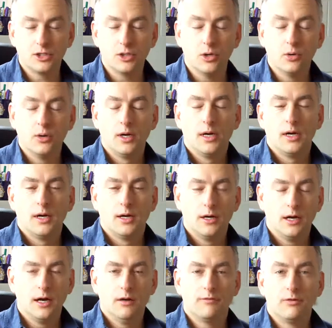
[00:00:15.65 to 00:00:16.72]
So,
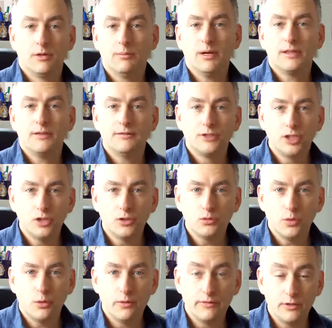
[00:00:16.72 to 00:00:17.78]
uh, for the month of
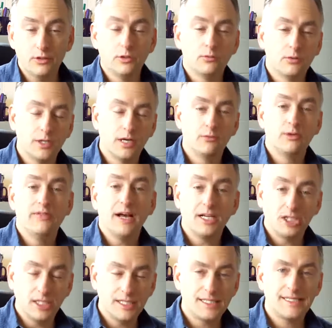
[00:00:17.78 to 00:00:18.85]
June, what we've doing, done, we've
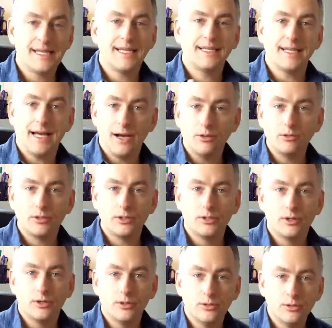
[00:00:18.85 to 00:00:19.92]
actually sent out
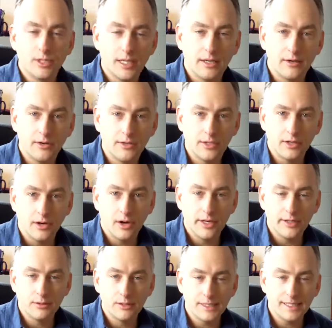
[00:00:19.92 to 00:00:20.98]
your newsletter and your
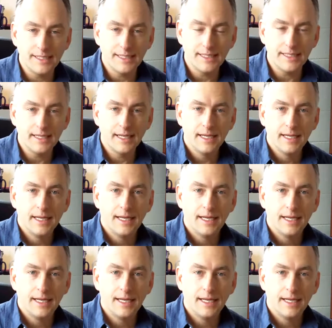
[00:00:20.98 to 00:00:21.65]
audio CD